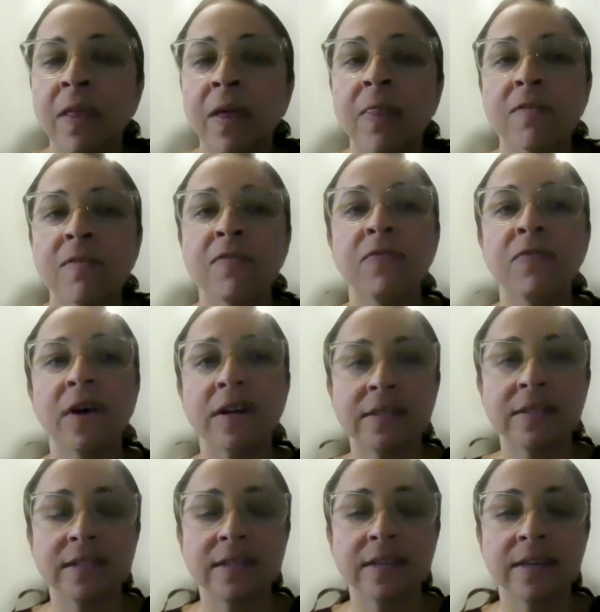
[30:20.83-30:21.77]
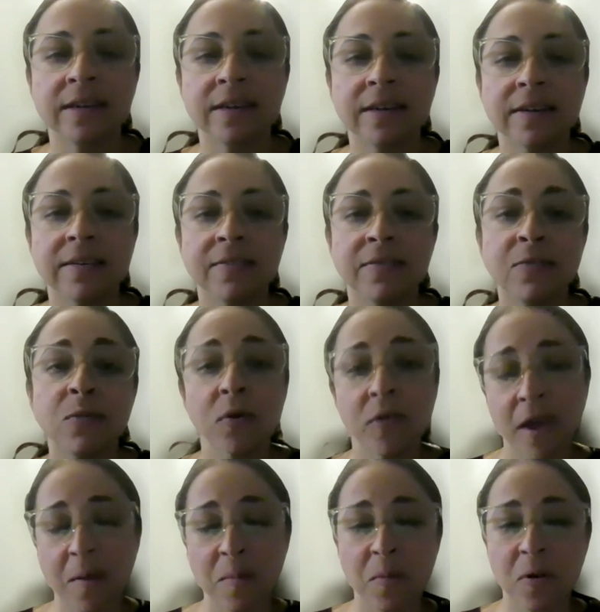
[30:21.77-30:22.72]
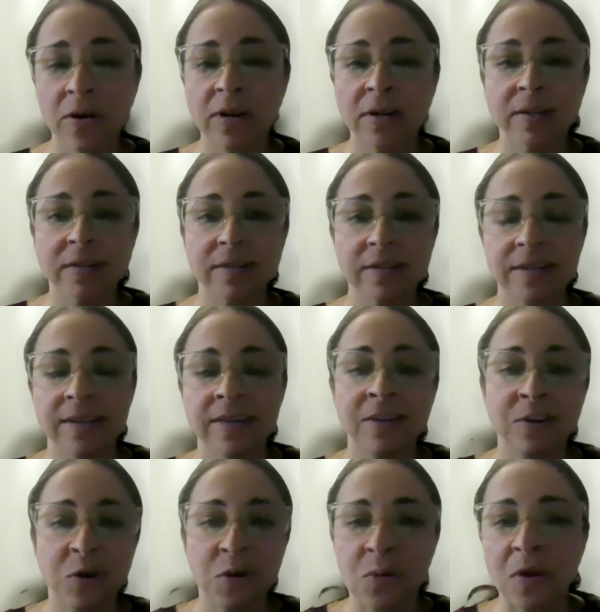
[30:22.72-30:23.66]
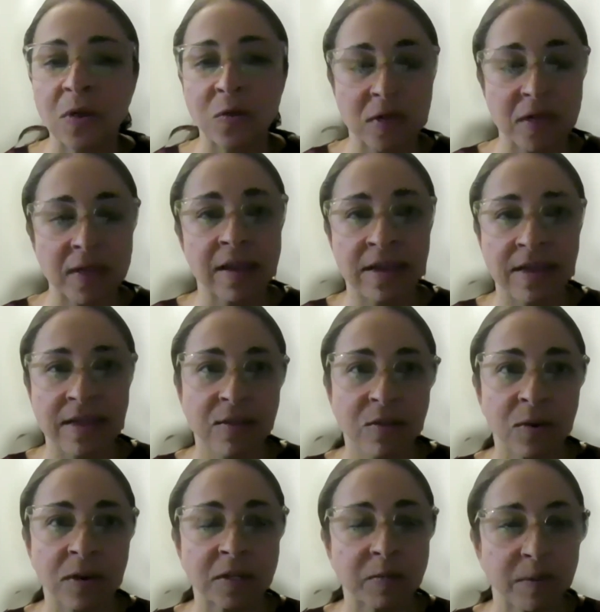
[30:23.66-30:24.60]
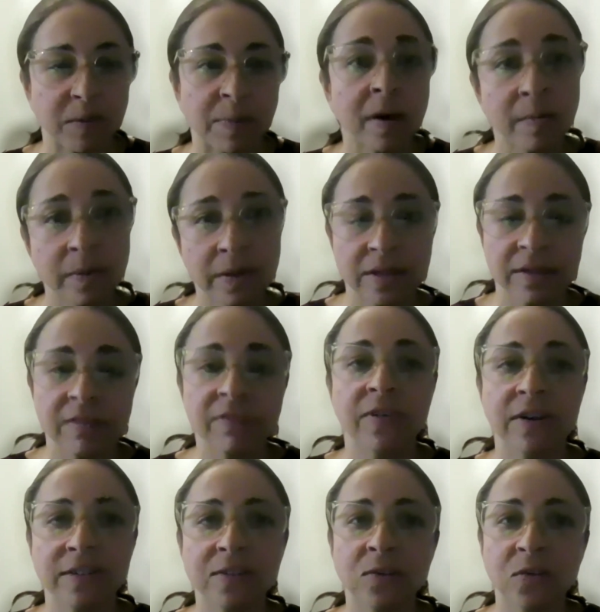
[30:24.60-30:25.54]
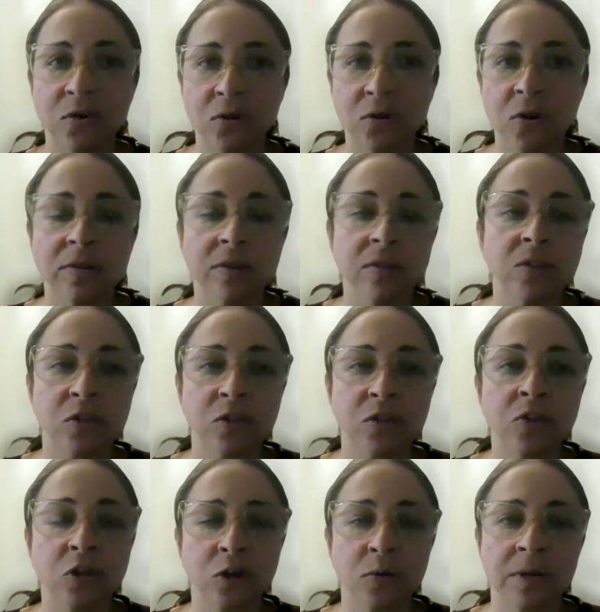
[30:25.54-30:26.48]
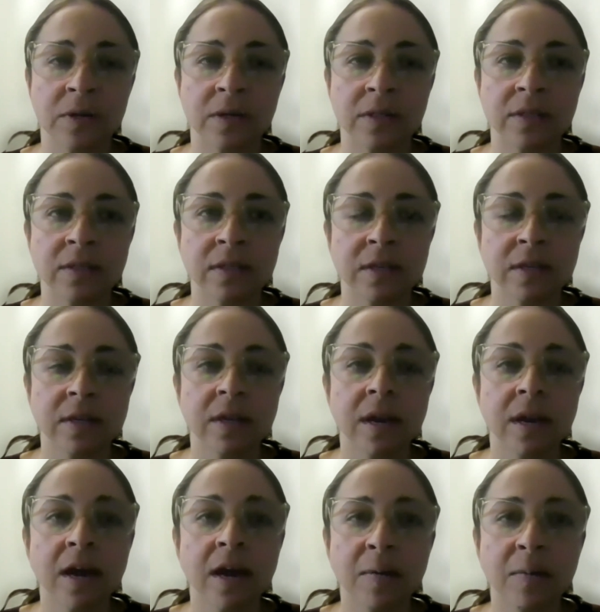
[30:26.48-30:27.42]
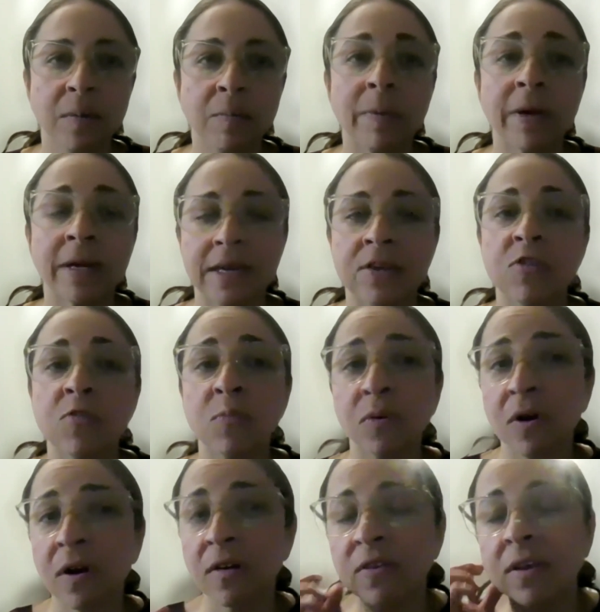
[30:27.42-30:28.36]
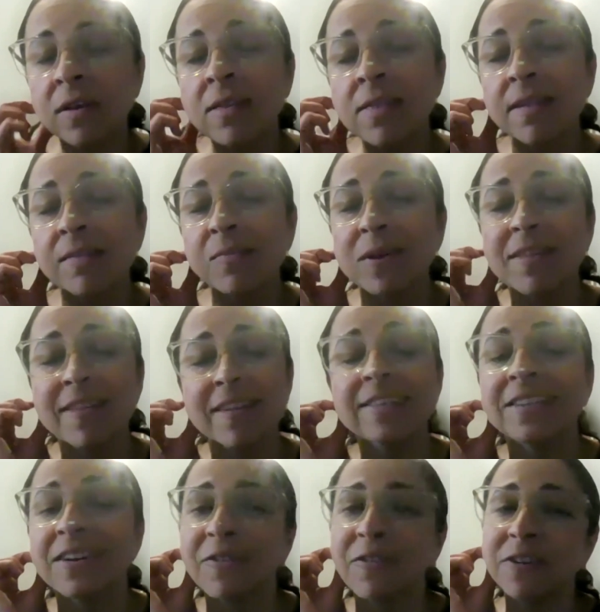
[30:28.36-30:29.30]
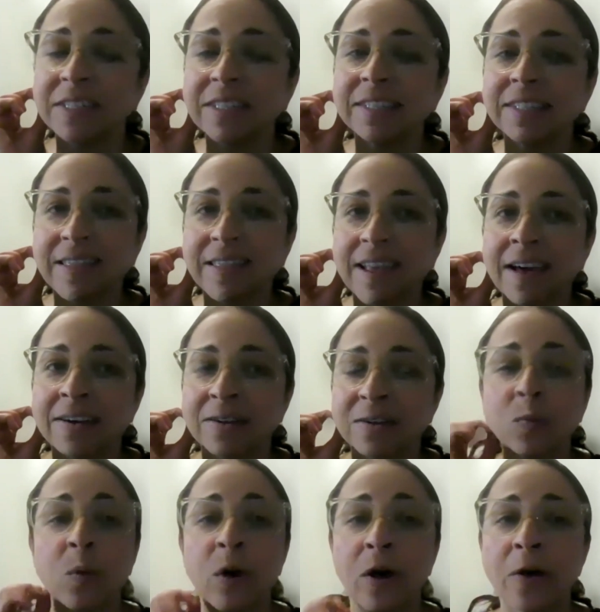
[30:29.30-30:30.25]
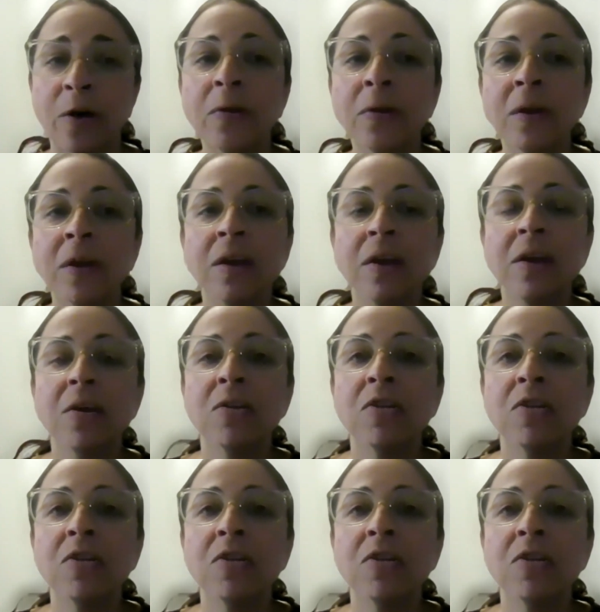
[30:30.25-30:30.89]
then the funding for that product, whether it's going to be publicly funded or not, is determined by each province. And we see differences in that as well.